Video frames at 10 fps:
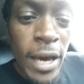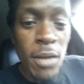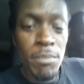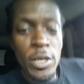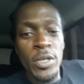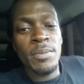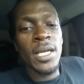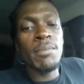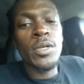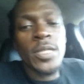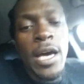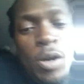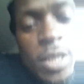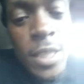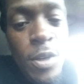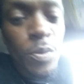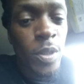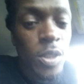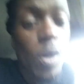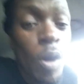how to blur them numbers out, because I don't
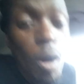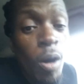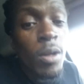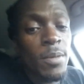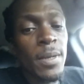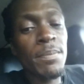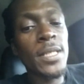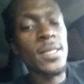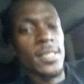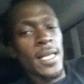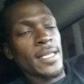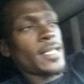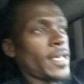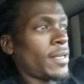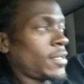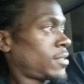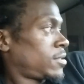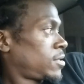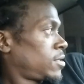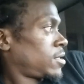want y'all all in my business like that.
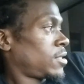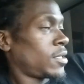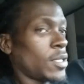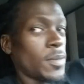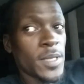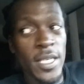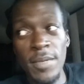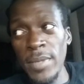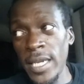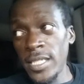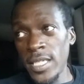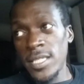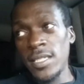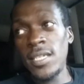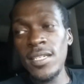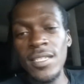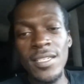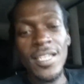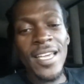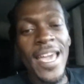You know what I'm saying? But I just
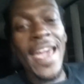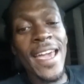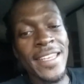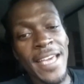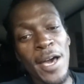had the